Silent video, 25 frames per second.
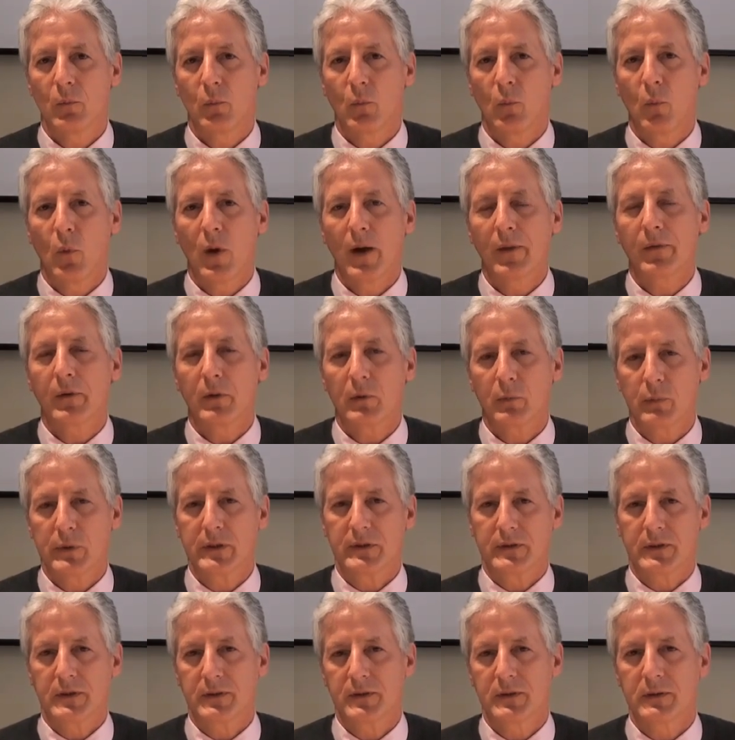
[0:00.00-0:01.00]

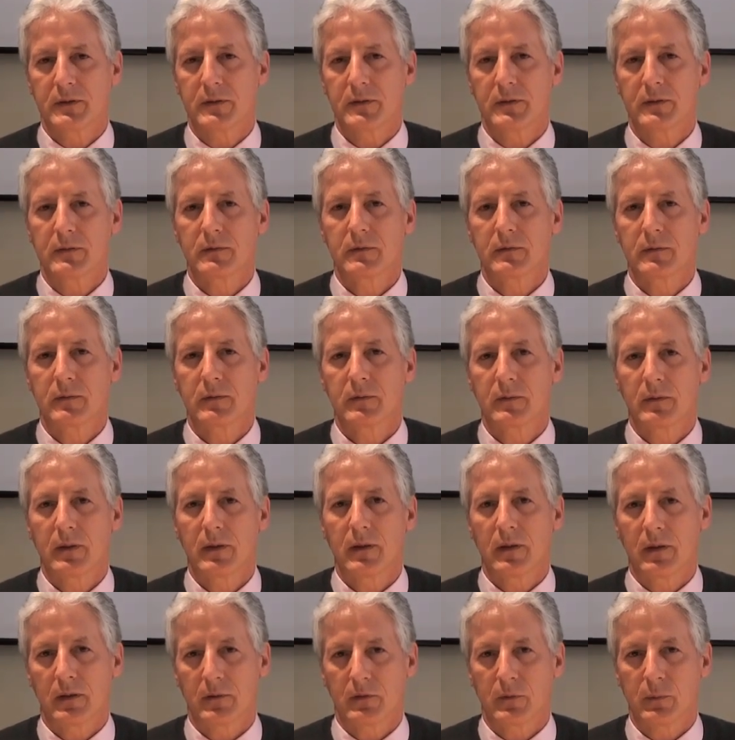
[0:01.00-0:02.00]
weather-resistant
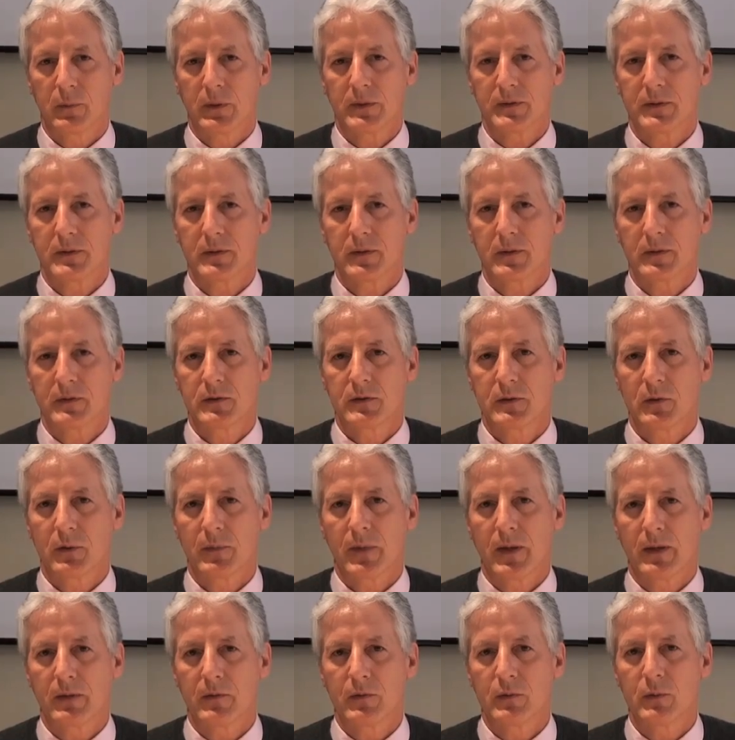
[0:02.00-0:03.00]
characteristics, so
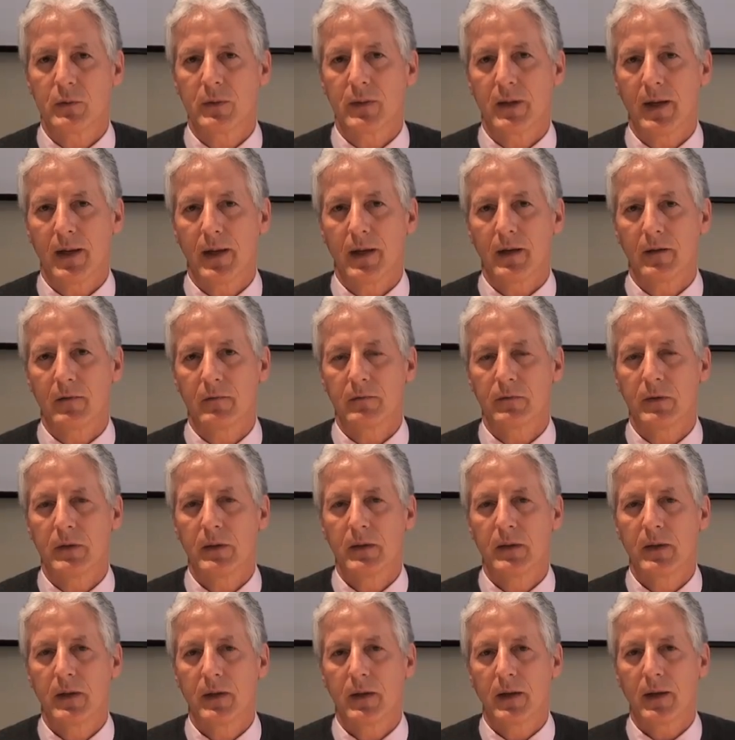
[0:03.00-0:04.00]
that you can have
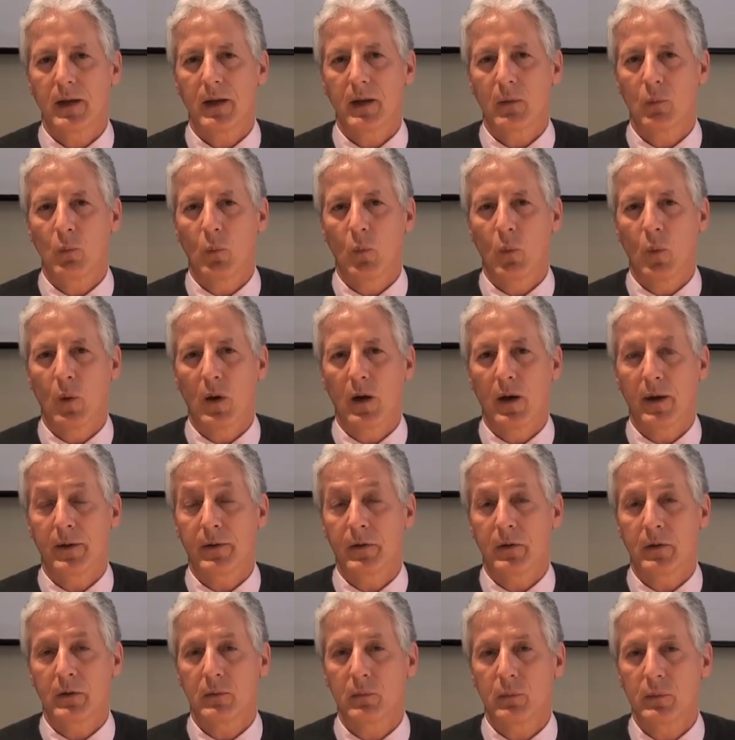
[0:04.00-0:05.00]
a
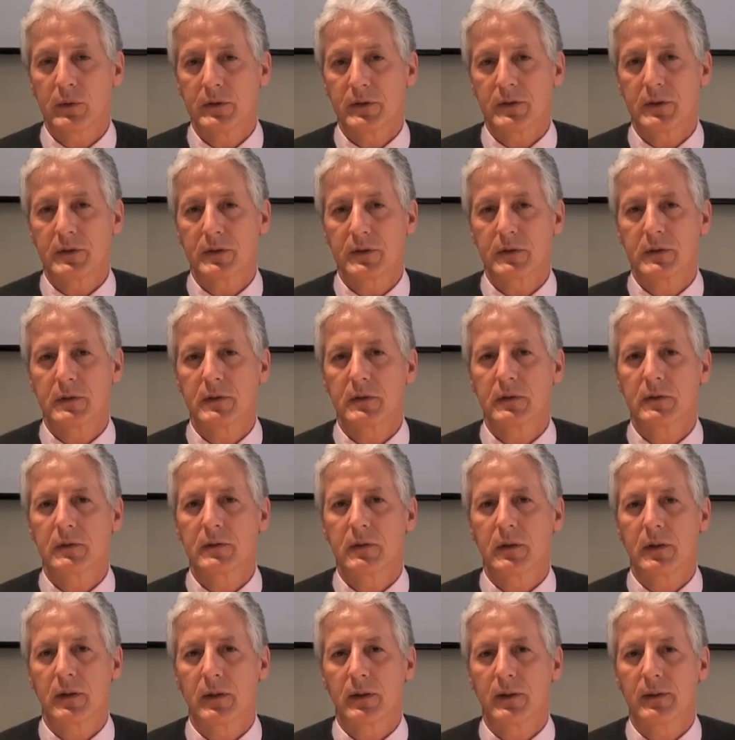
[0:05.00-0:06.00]
water-resistant
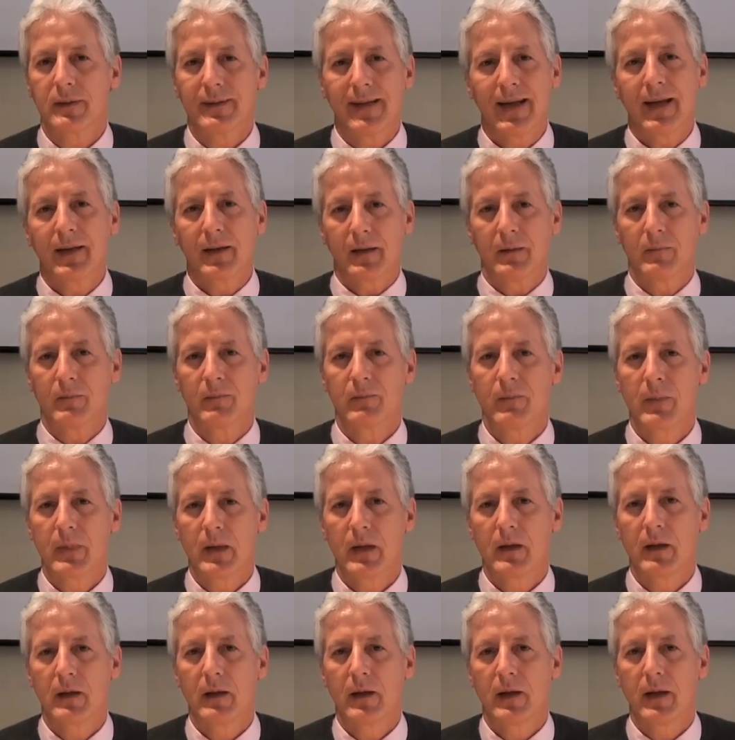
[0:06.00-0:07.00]
denim,
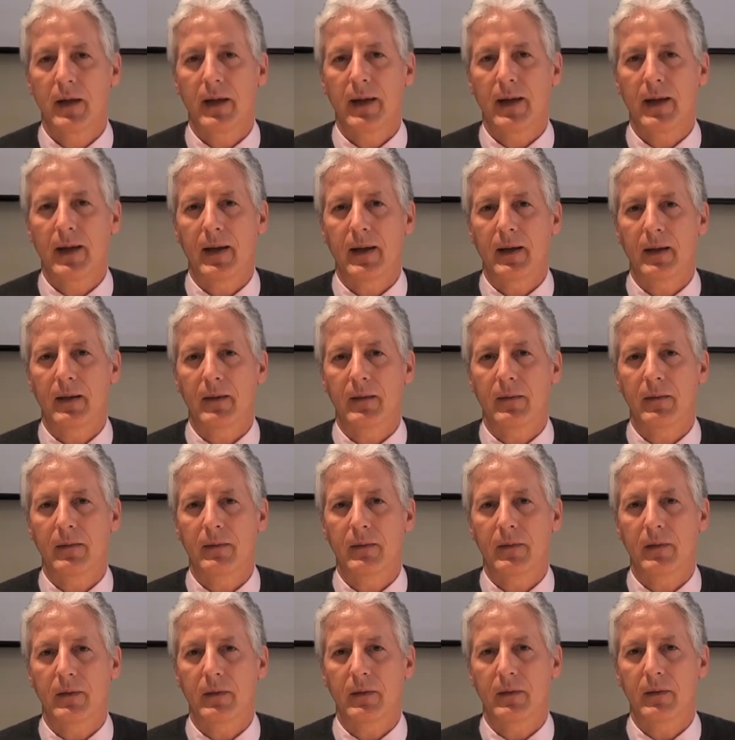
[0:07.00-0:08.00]
and
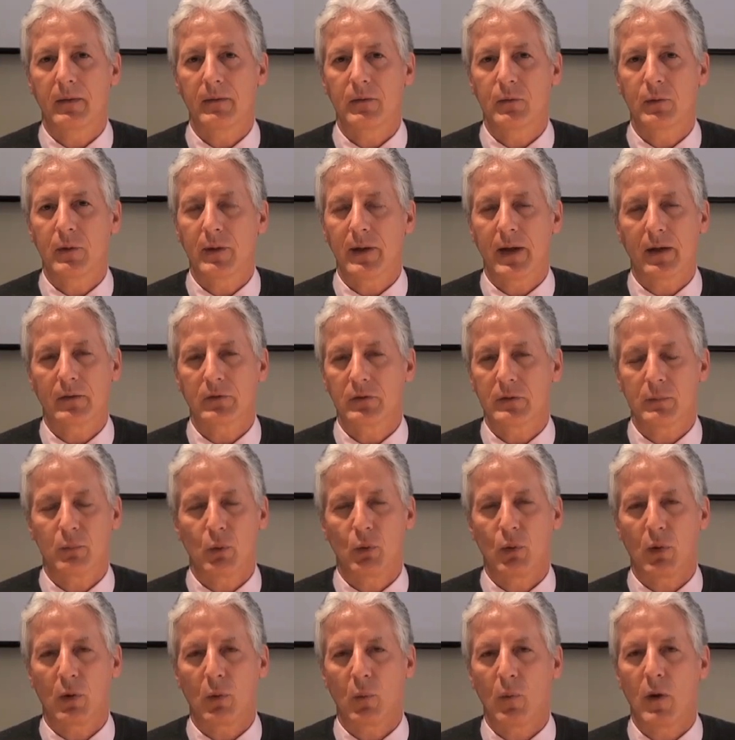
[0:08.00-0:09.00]
you can actually
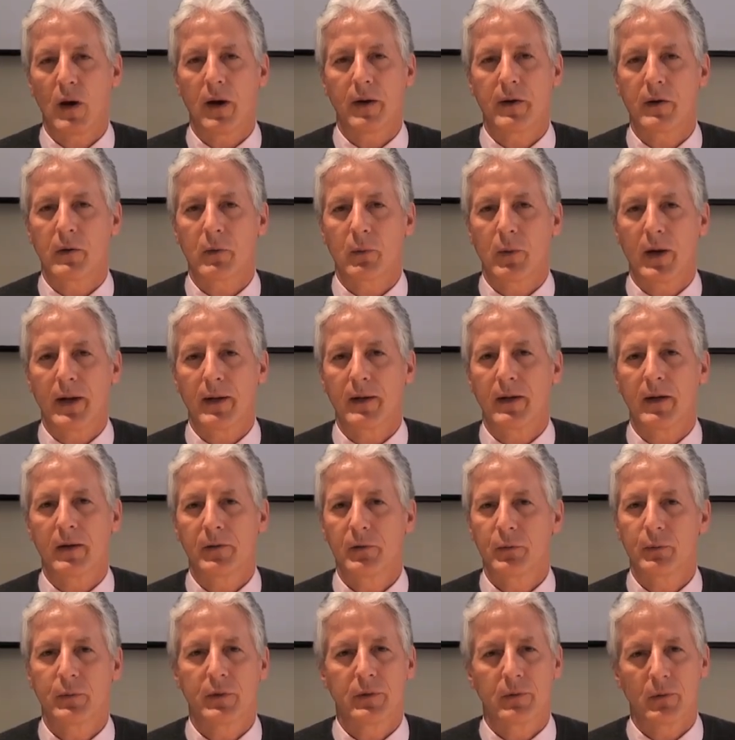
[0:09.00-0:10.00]
pour water right
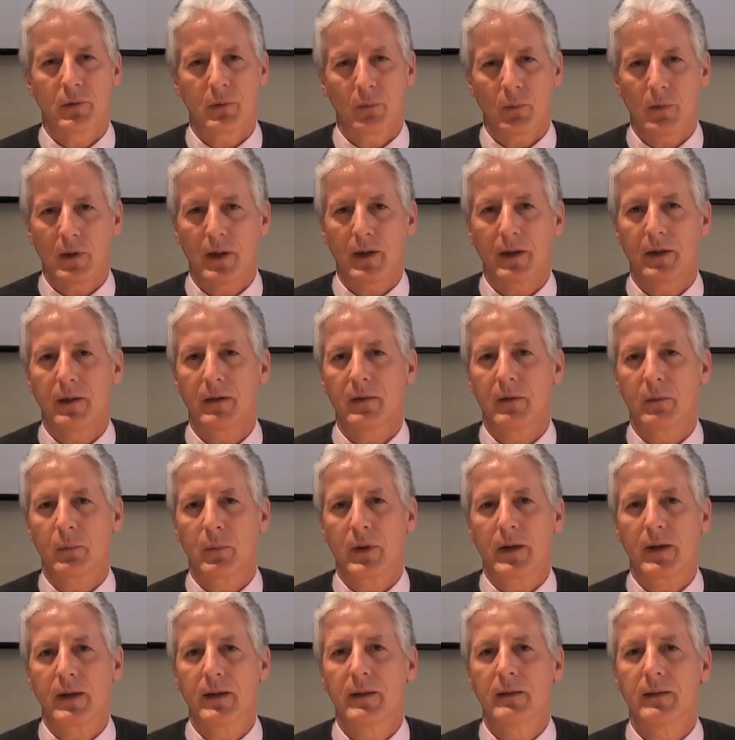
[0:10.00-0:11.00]
onto it or walk in the
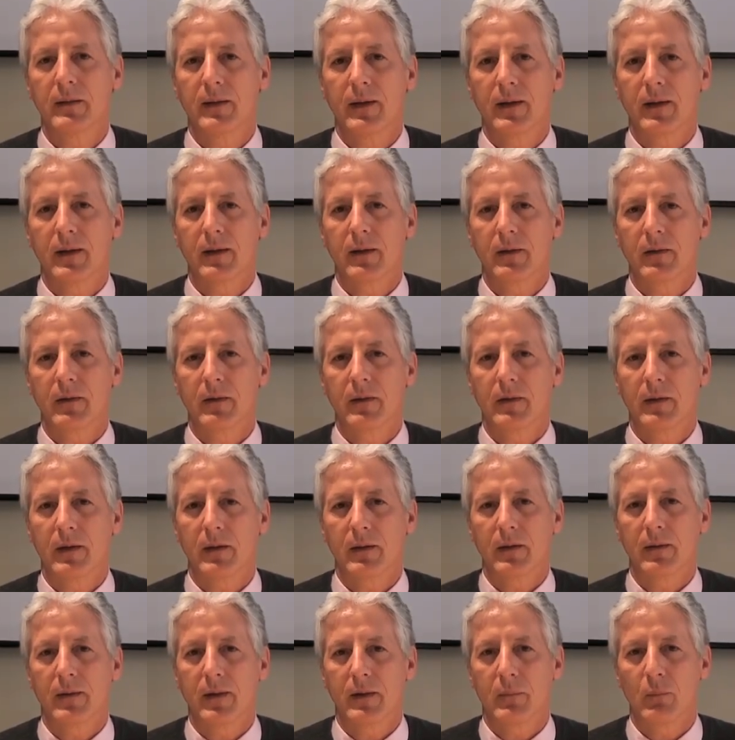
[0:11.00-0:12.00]
rain, and
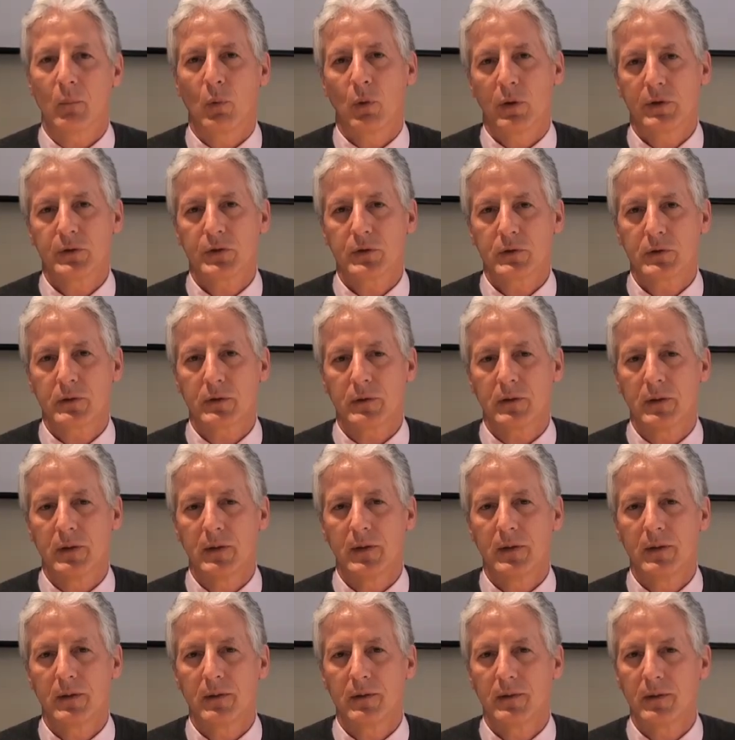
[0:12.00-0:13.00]
that moisture
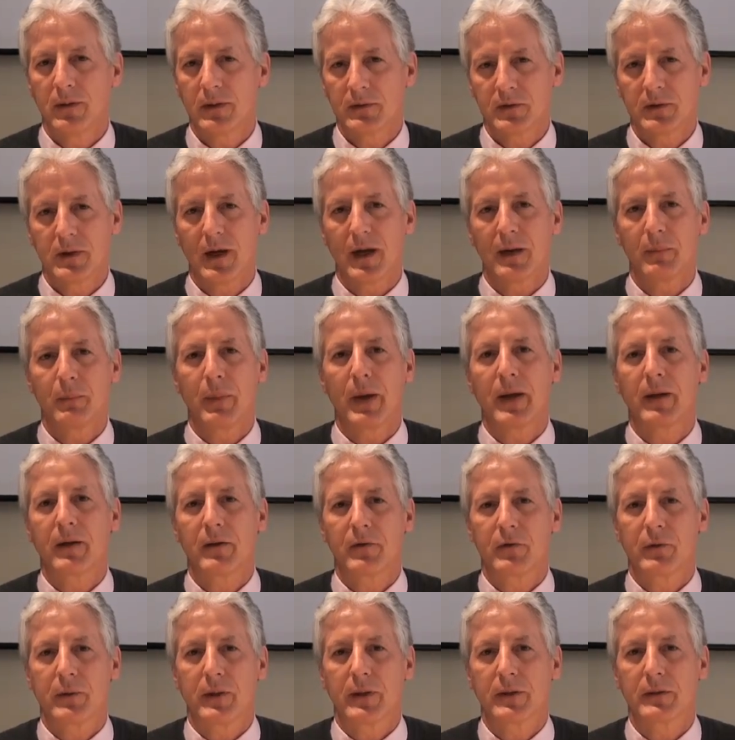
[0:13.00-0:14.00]
does not
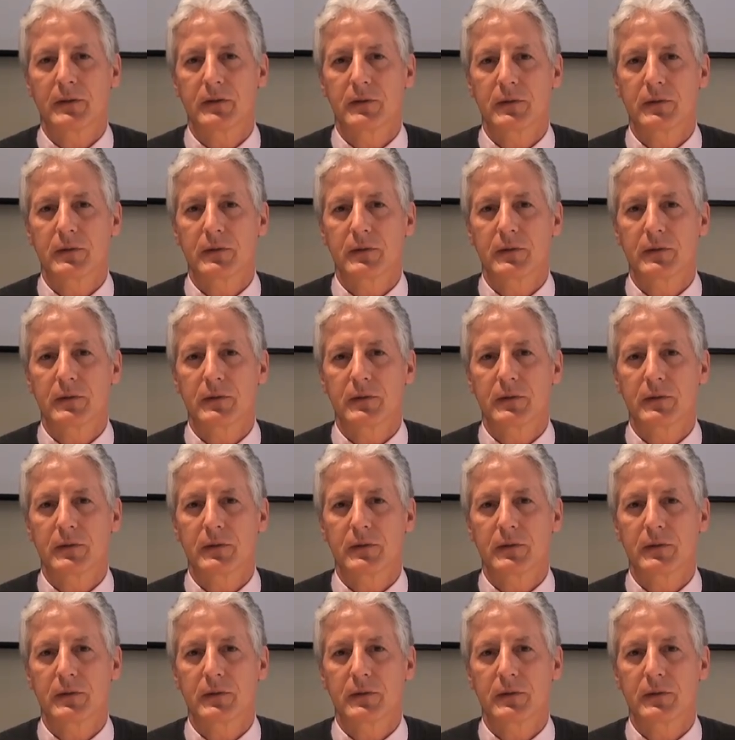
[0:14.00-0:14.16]
penetrate.